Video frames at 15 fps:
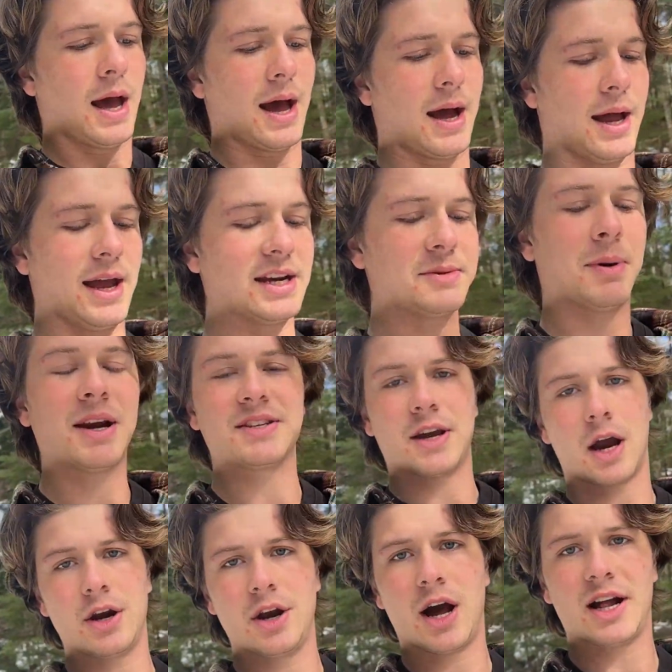antibodies are
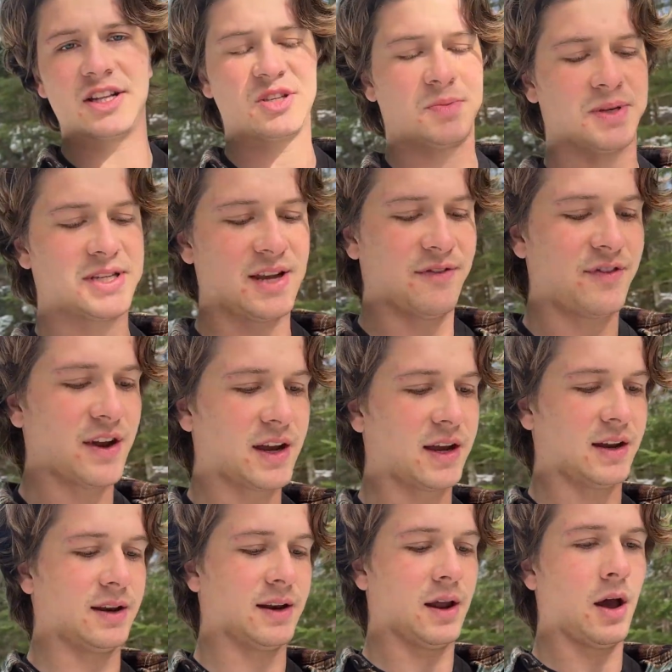non-specific
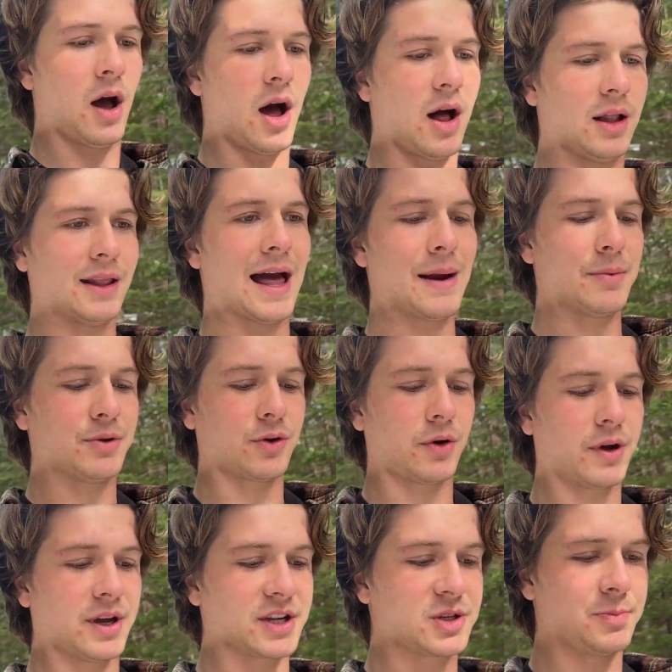in all laboratory
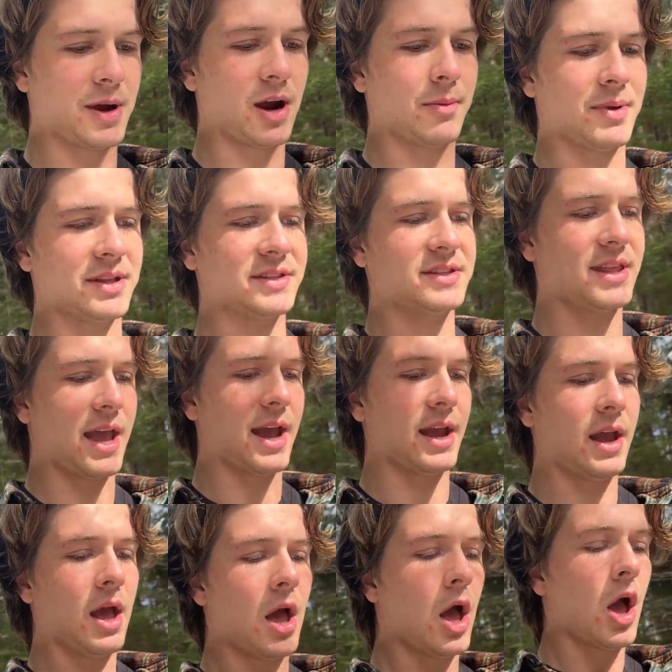experiments. They
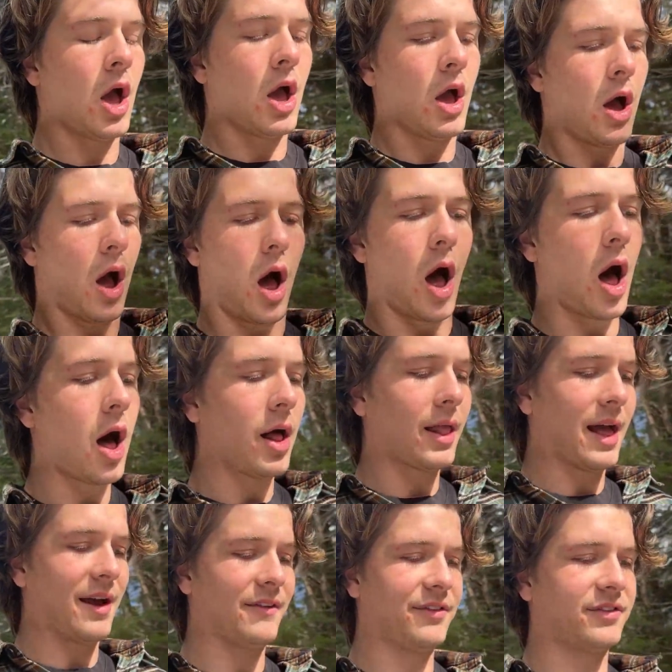all
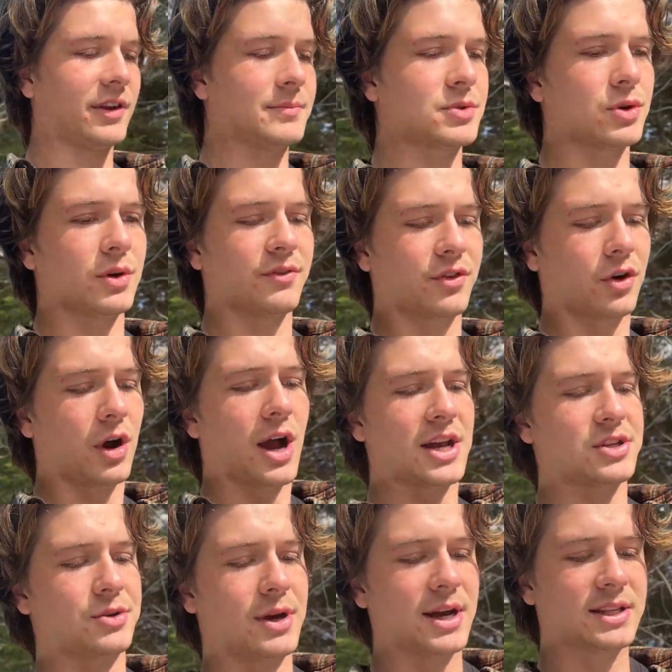have some sort of
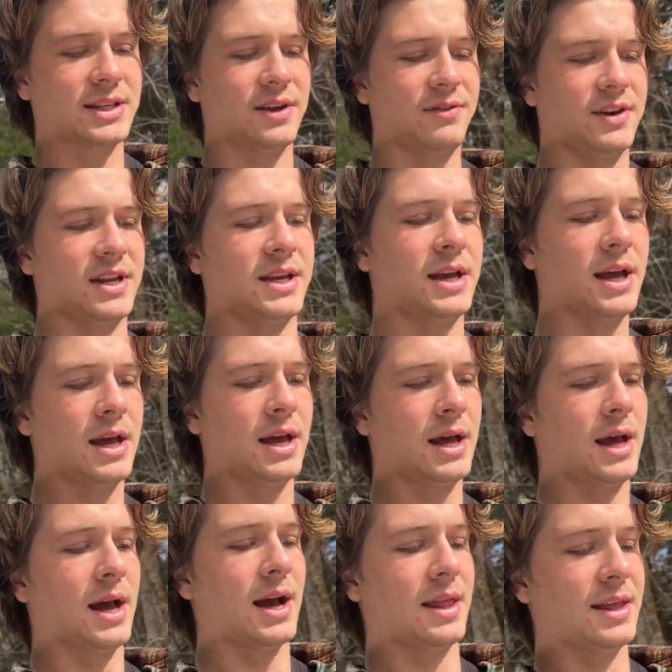cross-reactivity
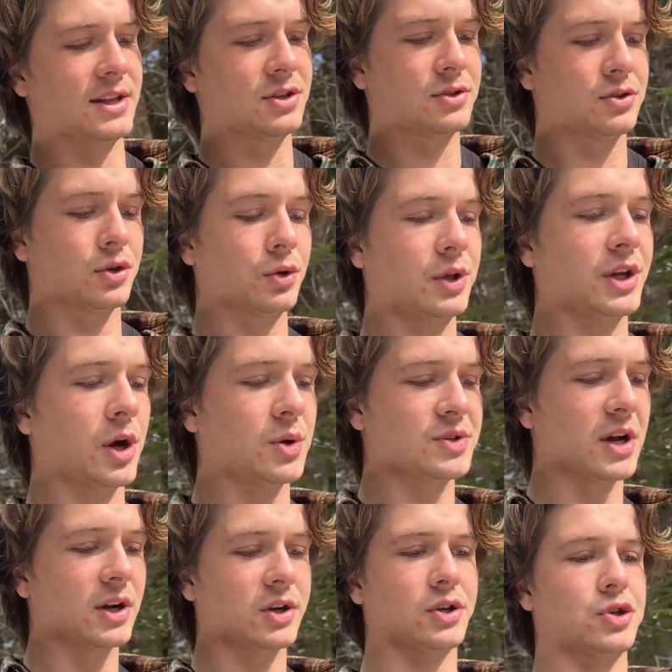that truly goes
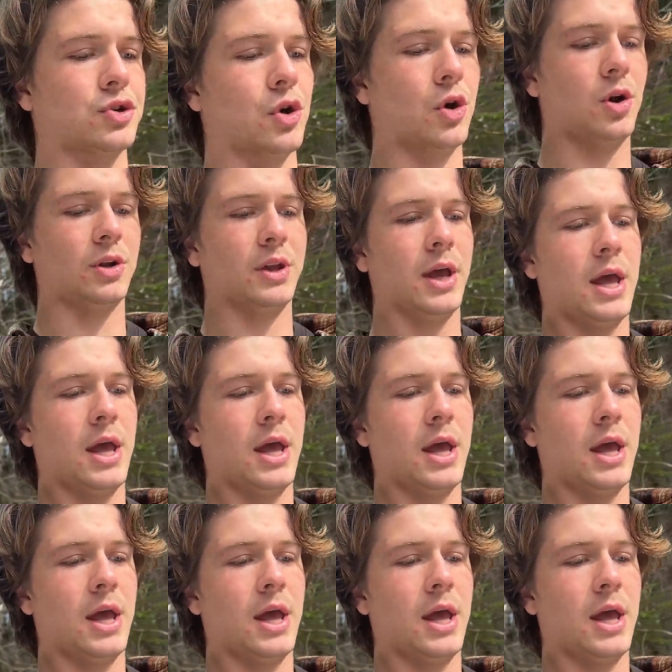uncontrolled